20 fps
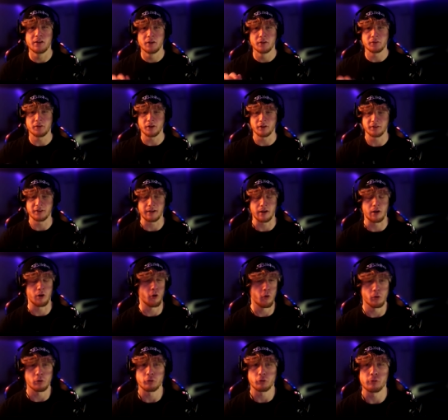There's like a
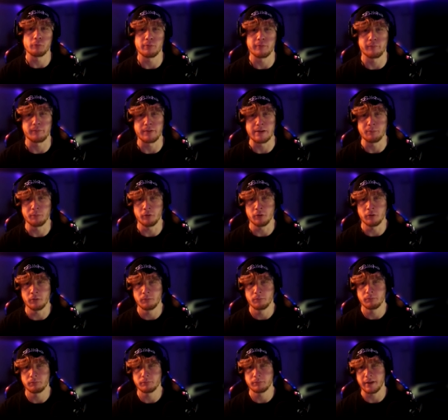whole group of people
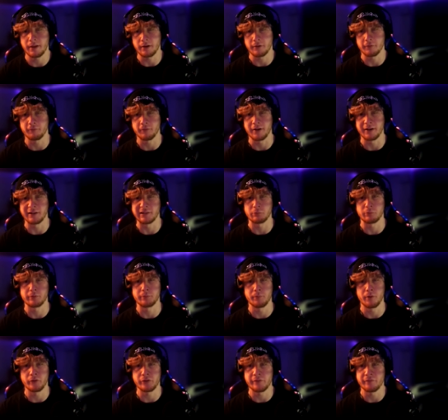that are friends with
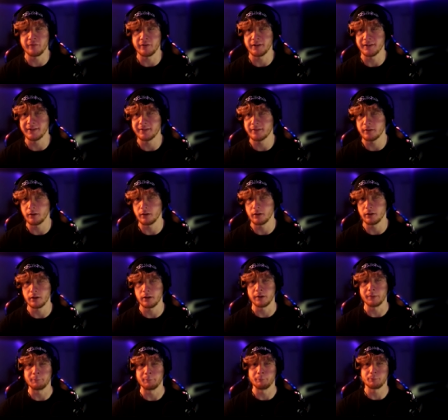both of us
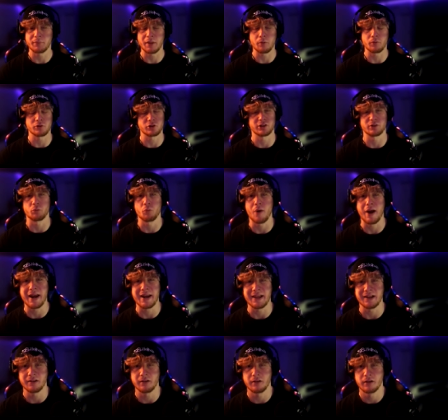uh, that were just
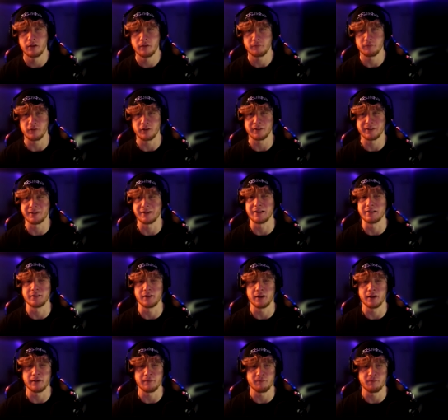waiting for us to get
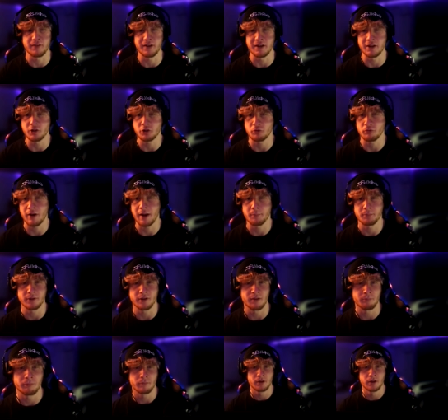done and finished, wrapped
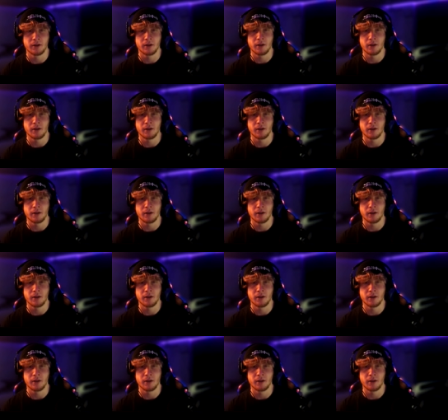up.